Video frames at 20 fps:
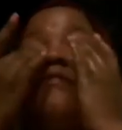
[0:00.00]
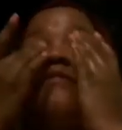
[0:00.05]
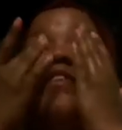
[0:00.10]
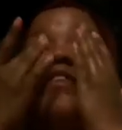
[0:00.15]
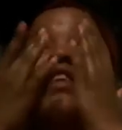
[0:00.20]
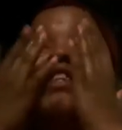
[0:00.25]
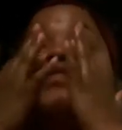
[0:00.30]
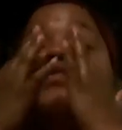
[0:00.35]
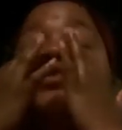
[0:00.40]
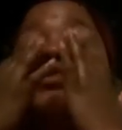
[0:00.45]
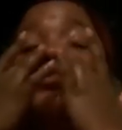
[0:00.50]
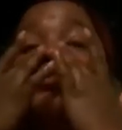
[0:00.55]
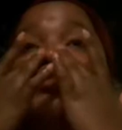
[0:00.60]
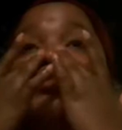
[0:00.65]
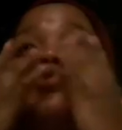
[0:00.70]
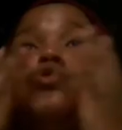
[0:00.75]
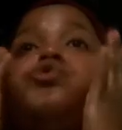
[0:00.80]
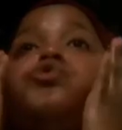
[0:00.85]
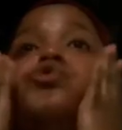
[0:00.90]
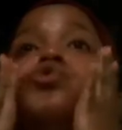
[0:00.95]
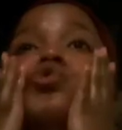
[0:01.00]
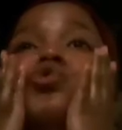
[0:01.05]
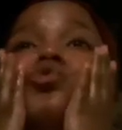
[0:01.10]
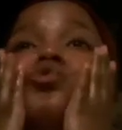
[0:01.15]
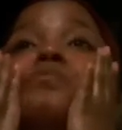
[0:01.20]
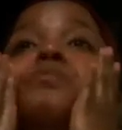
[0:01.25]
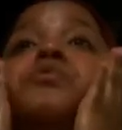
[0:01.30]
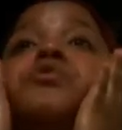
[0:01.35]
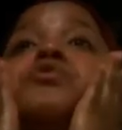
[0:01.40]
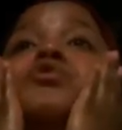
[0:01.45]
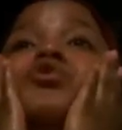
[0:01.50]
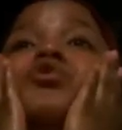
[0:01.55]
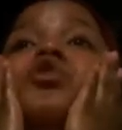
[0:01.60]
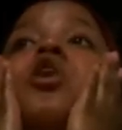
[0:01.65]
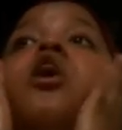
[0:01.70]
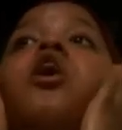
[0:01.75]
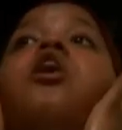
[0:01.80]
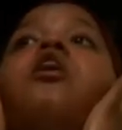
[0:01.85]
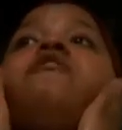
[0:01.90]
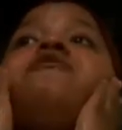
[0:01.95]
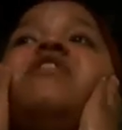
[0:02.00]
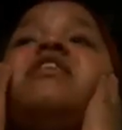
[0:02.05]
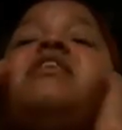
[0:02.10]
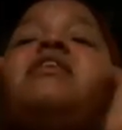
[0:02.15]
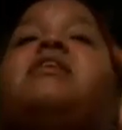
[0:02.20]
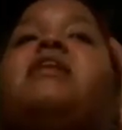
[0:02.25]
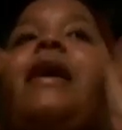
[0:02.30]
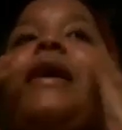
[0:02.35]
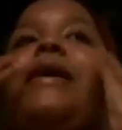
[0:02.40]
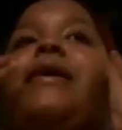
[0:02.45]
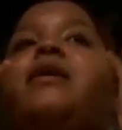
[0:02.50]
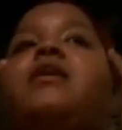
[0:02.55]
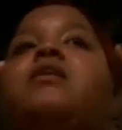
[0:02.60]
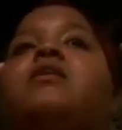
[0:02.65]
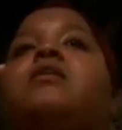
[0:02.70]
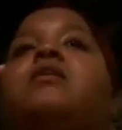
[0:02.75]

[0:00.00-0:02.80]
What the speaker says: face feels super soft and like